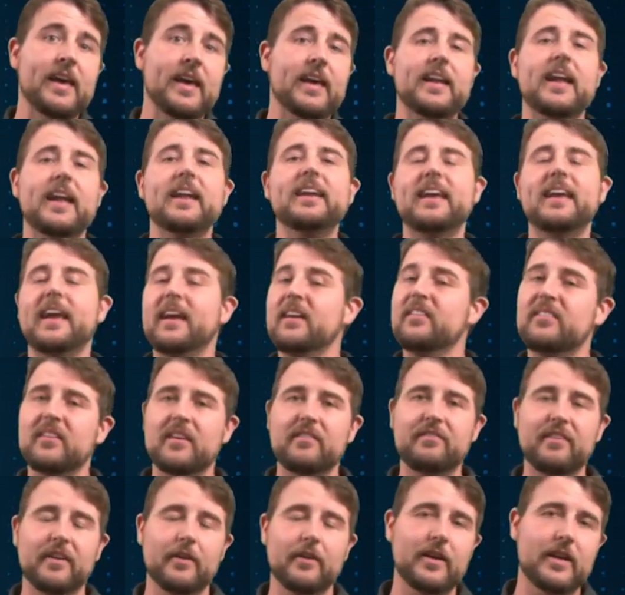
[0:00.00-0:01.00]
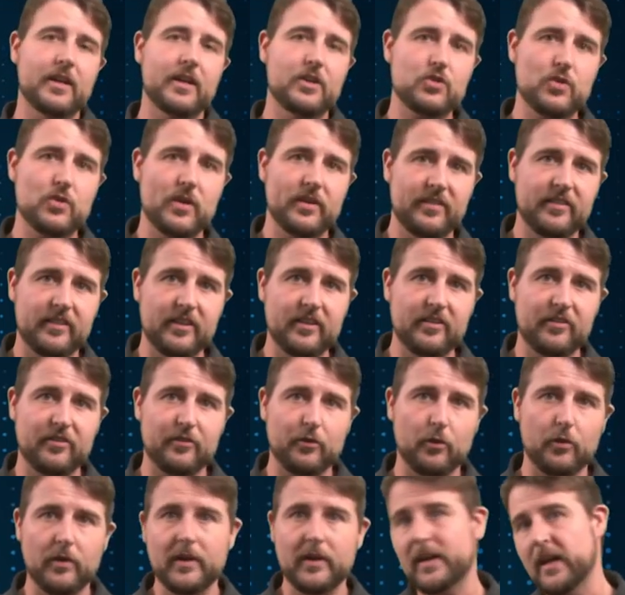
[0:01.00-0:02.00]
In any case, a very interesting
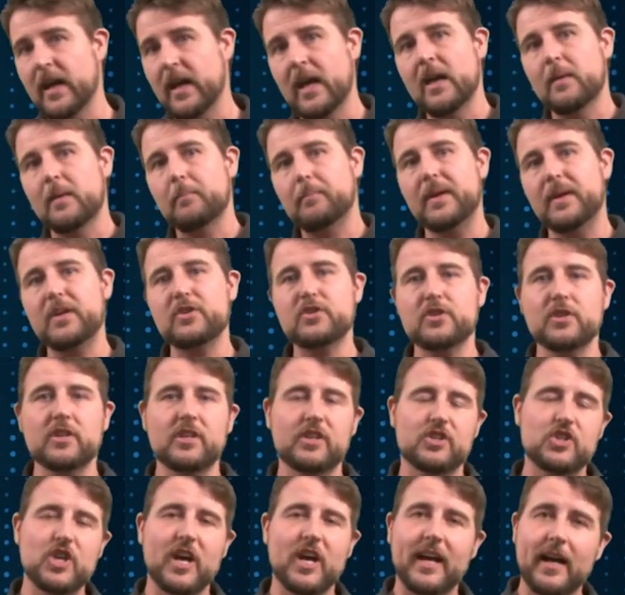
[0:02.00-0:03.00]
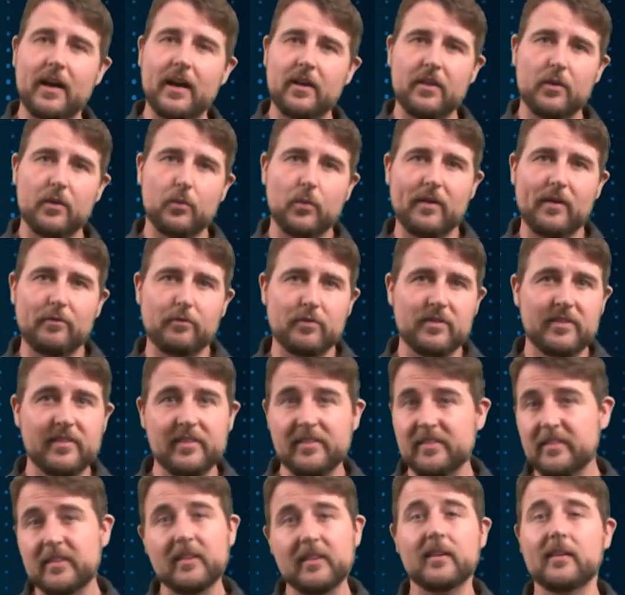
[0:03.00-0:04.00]
story. Be sure to check out the
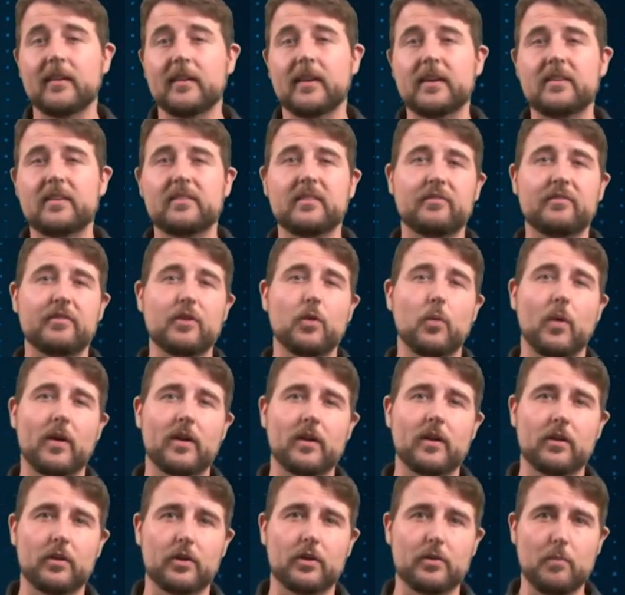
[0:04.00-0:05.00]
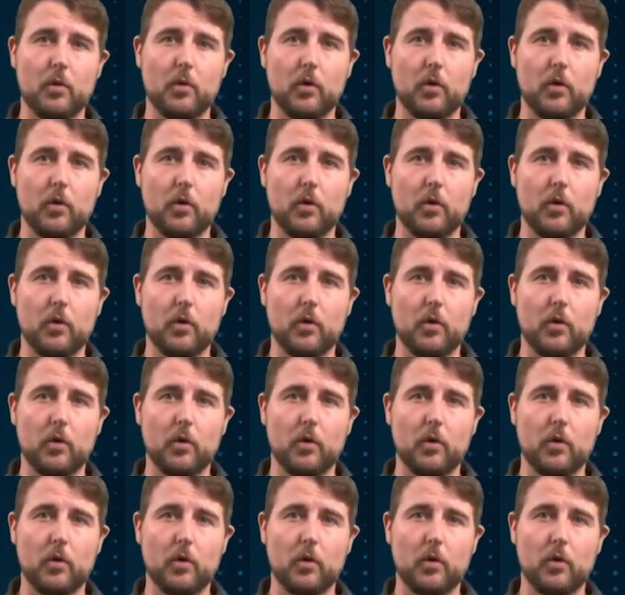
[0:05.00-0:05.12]
references to the links if you want to learn